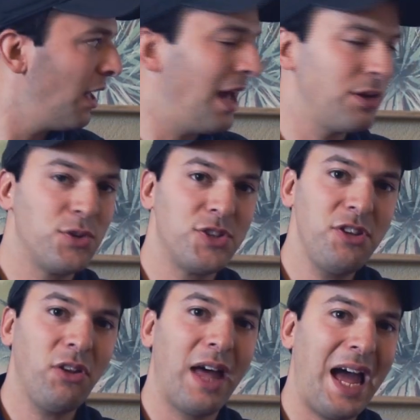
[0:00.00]
and you
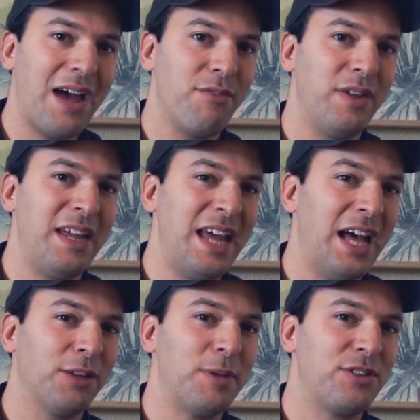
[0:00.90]
still have an
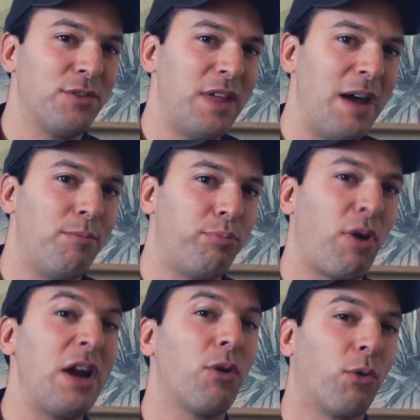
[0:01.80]
element of that
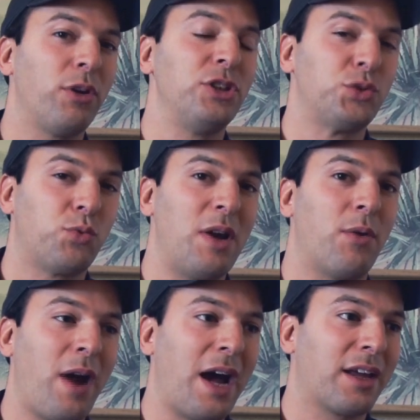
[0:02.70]
bright orange red
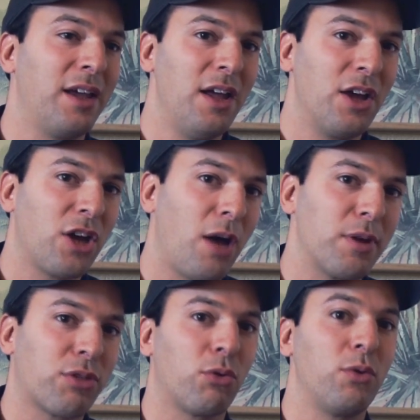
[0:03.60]
rock
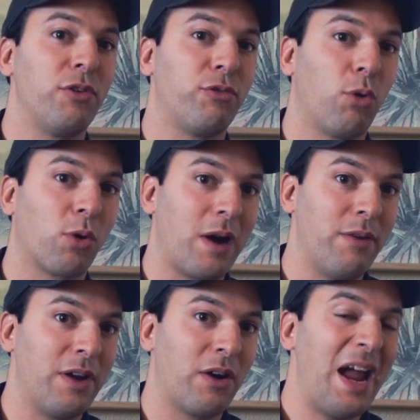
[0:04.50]
coming through in the
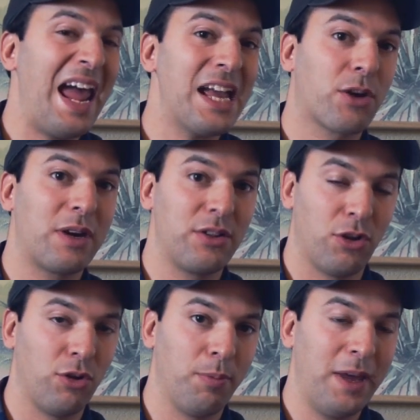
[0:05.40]
foreground there, anchoring
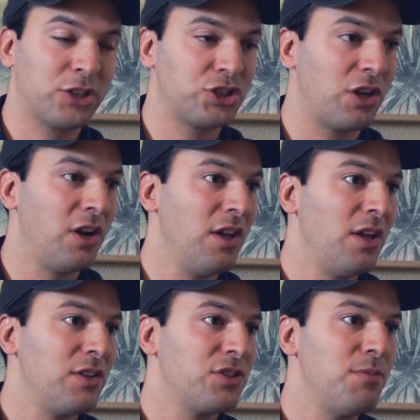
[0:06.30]
the whole picture,
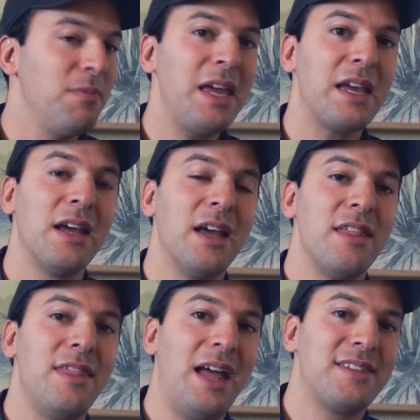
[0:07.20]
to me,
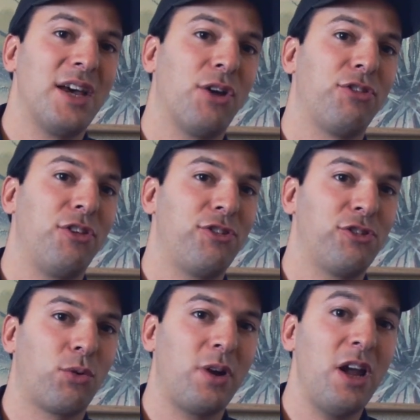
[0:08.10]
that tells the
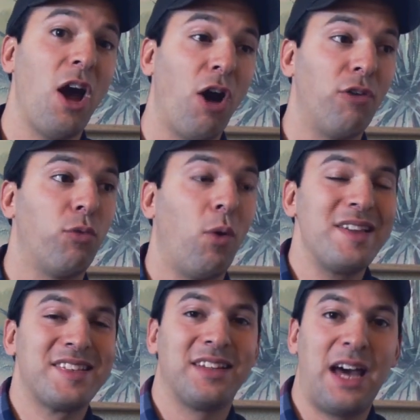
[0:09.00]
story of
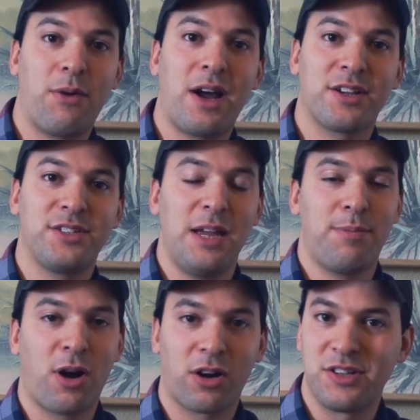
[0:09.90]
what Slide Rock
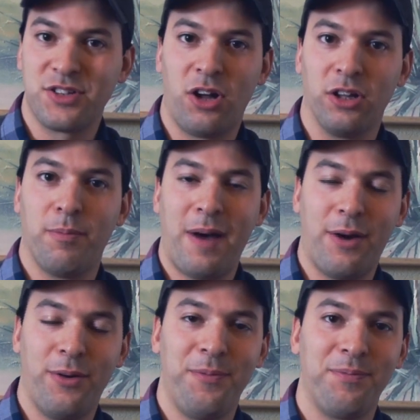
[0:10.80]
State Park is all
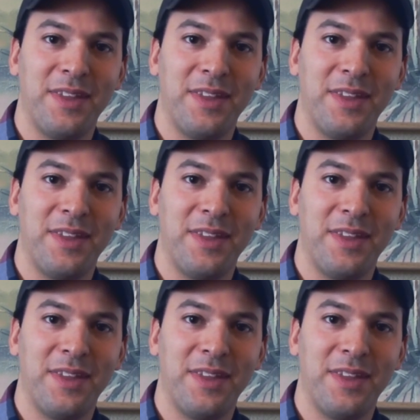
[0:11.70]
about.